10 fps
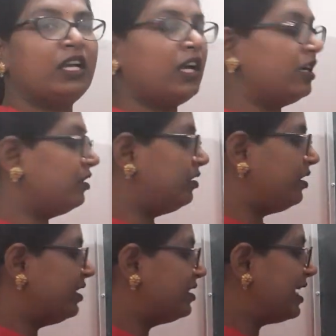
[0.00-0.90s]
Another
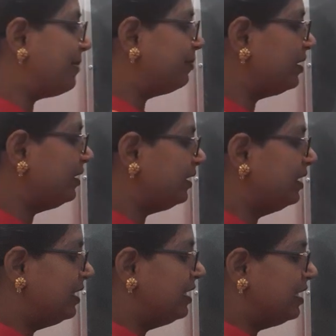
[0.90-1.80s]
example,
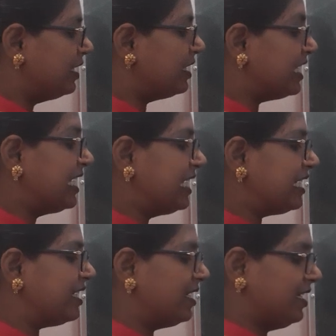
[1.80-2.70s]

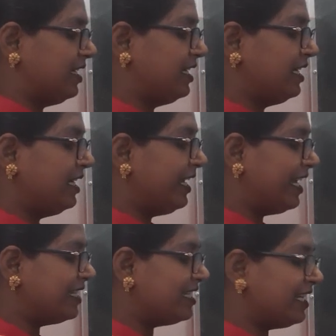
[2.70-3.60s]
key
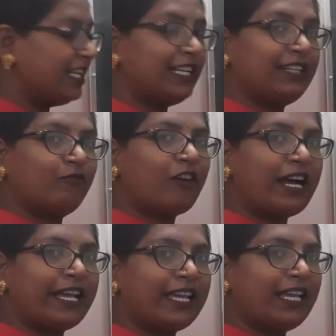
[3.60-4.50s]
ending in
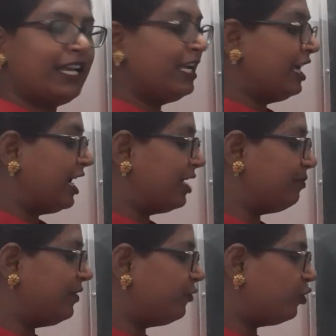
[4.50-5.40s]
y and
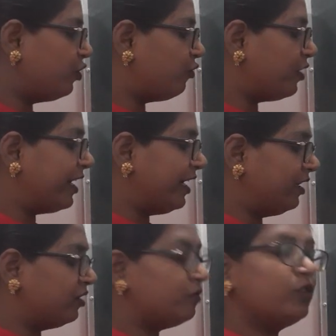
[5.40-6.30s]
before y
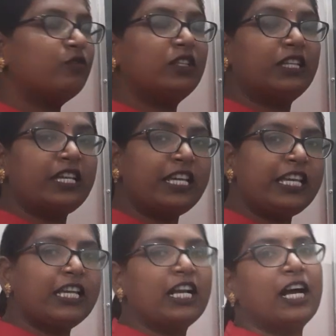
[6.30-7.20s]
the vowel
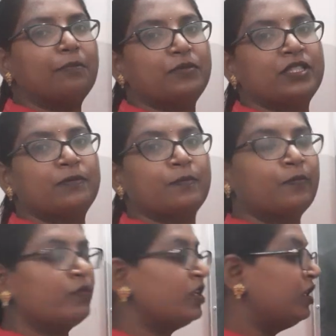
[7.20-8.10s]
e comes.
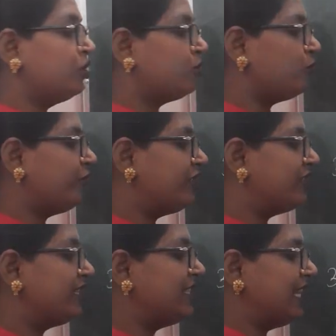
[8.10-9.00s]
So we
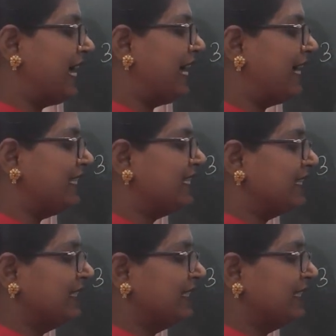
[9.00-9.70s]
just add